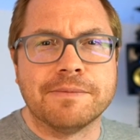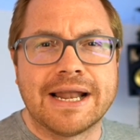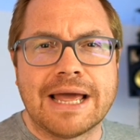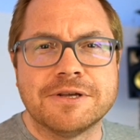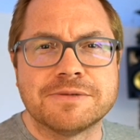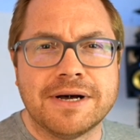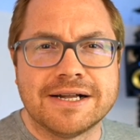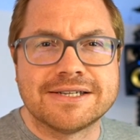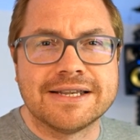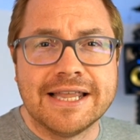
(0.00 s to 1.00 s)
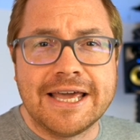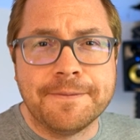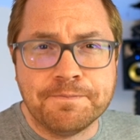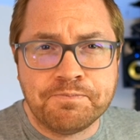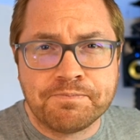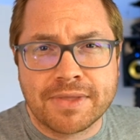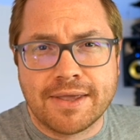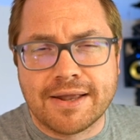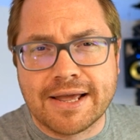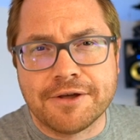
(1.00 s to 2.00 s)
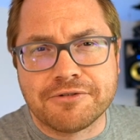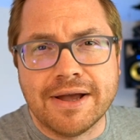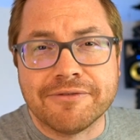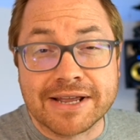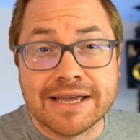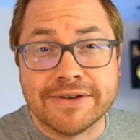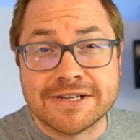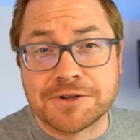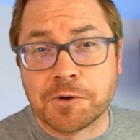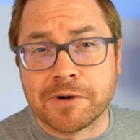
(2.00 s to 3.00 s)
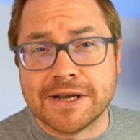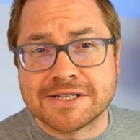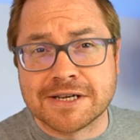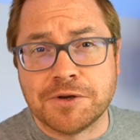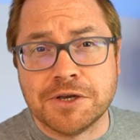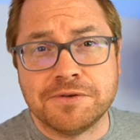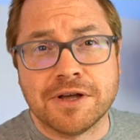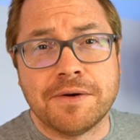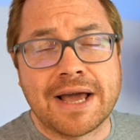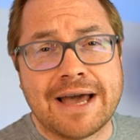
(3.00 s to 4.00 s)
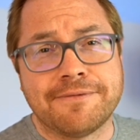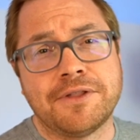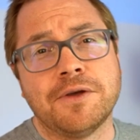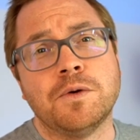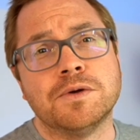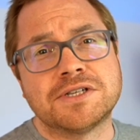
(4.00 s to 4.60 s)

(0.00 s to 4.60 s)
My name is Martin Lee, and I go through every EV story so you don't have to.